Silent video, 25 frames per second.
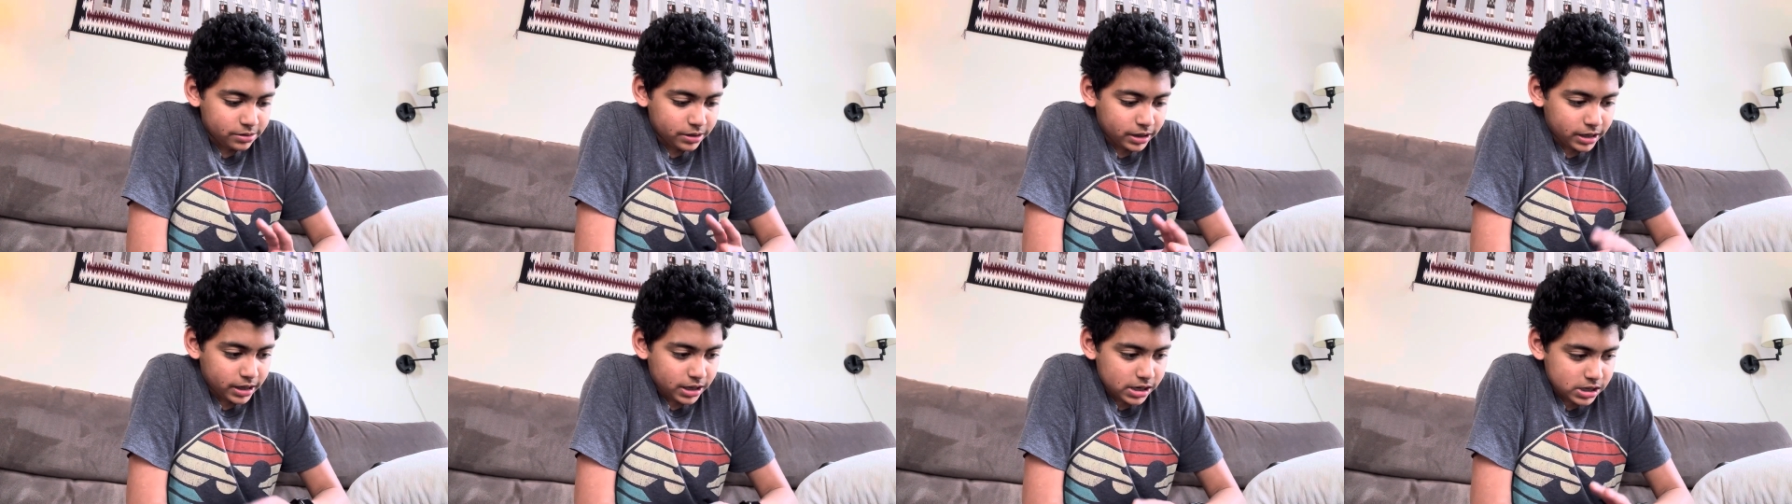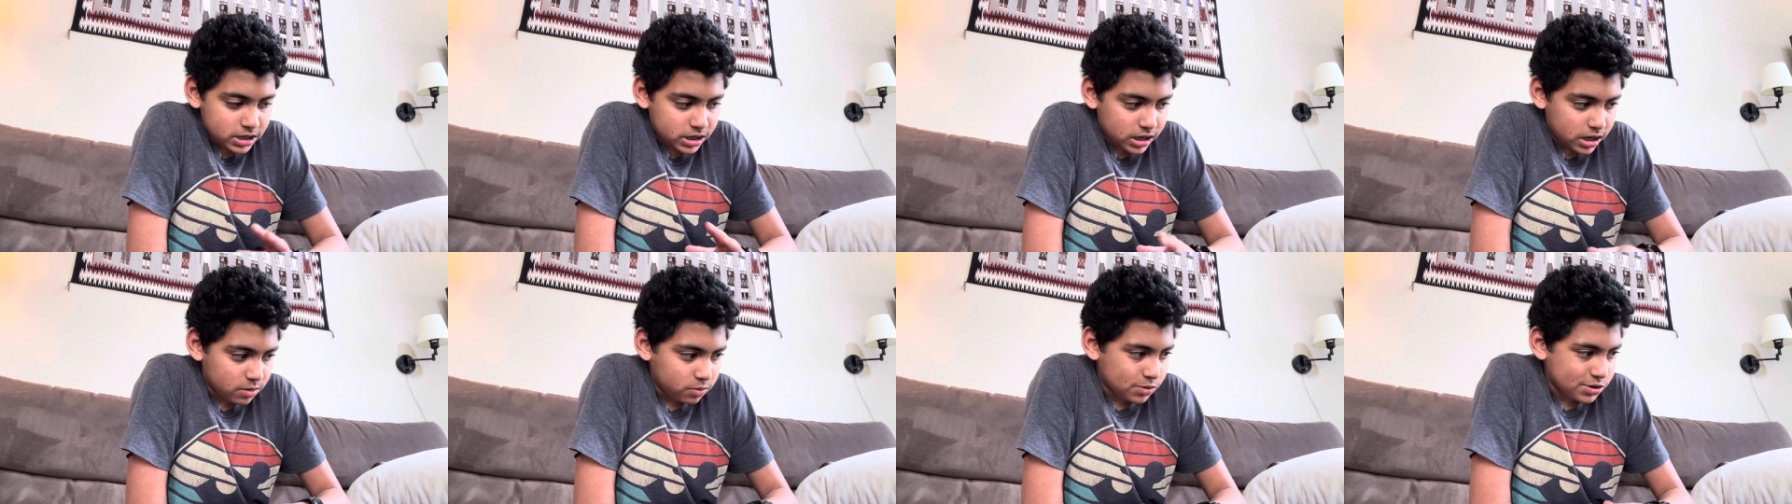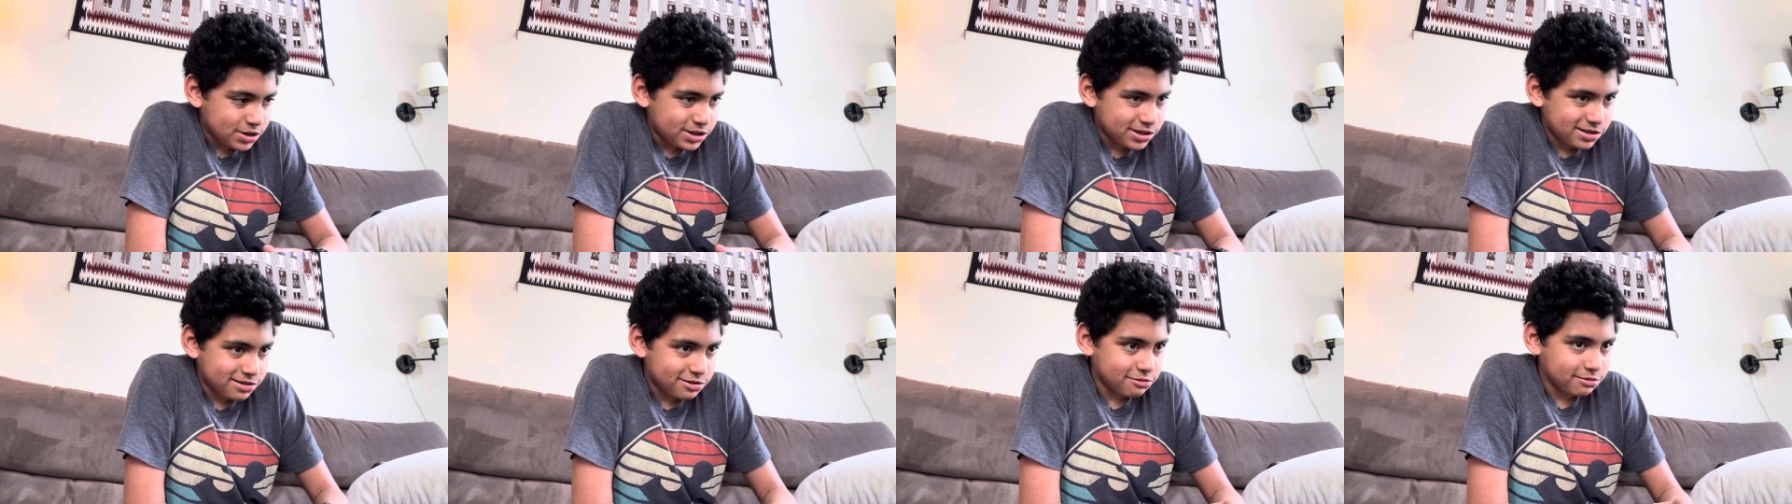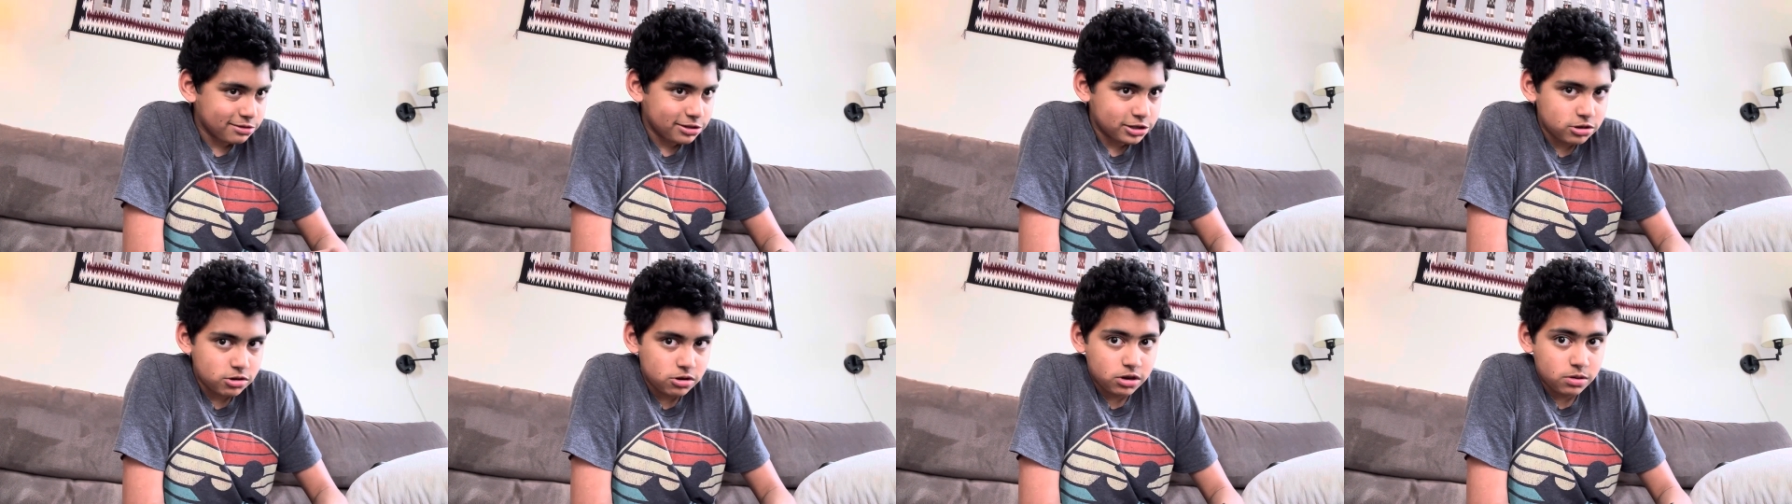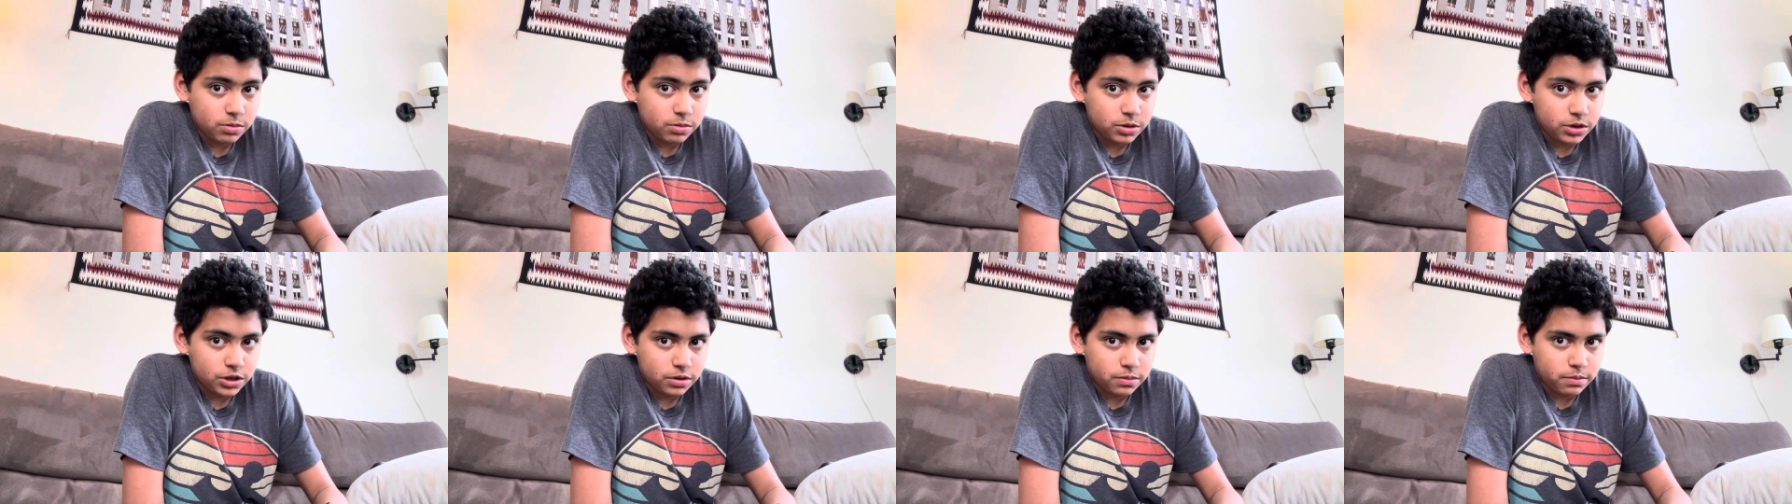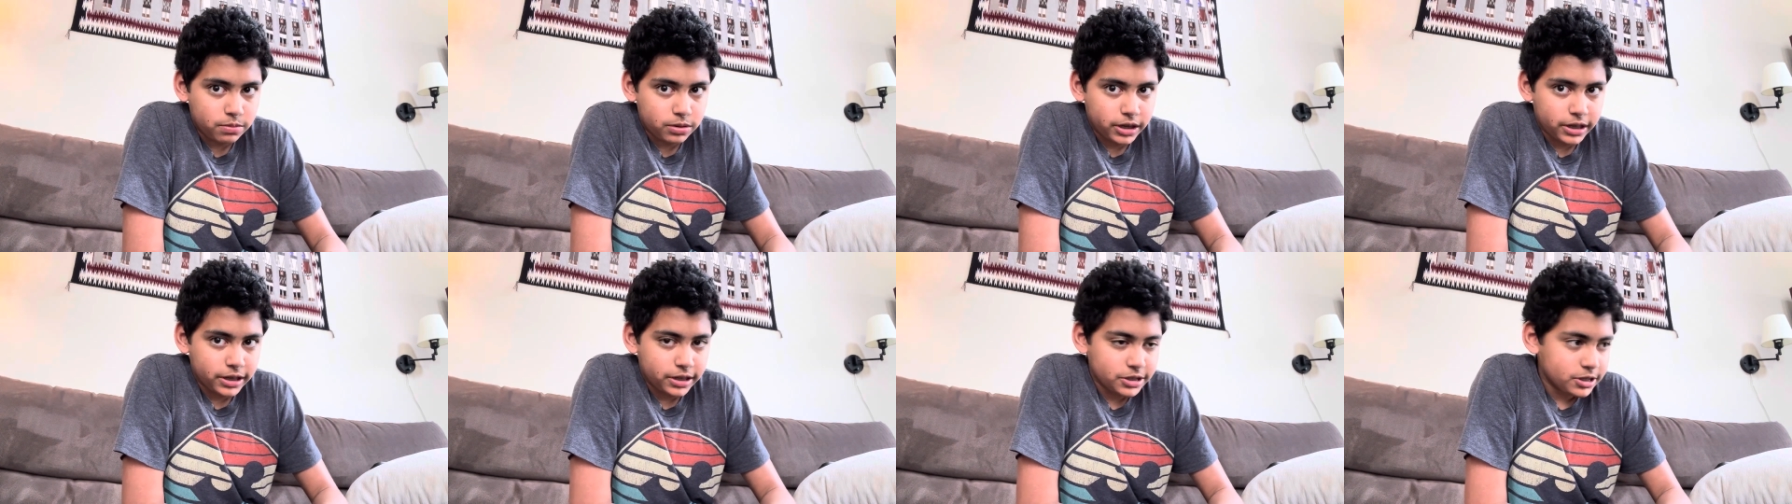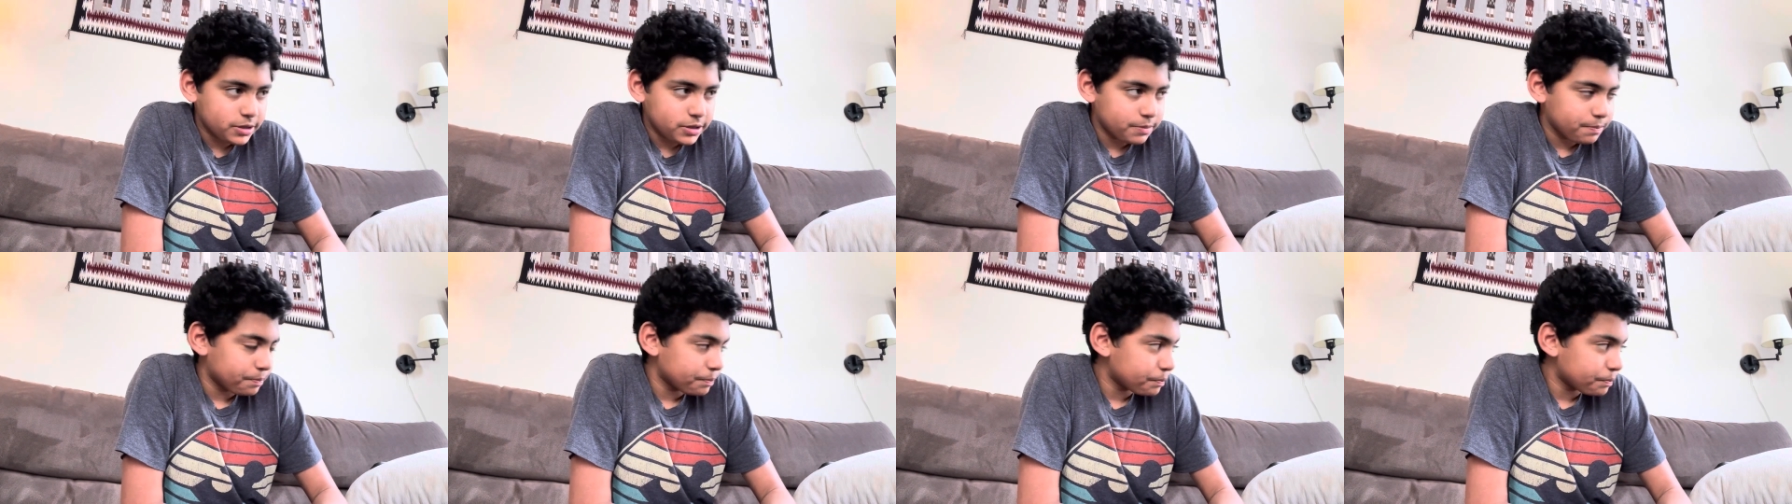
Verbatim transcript: like I said, wasn't doing so good with their brands.